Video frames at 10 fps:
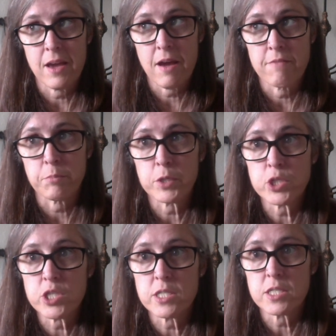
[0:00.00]
have
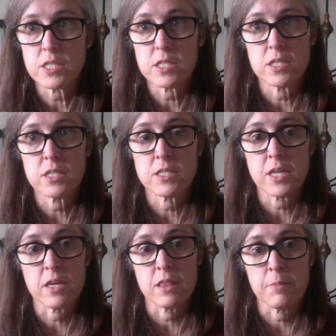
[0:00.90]
purchased a
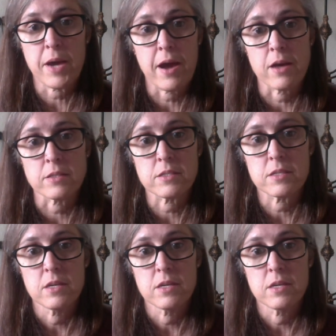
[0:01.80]
set in the past,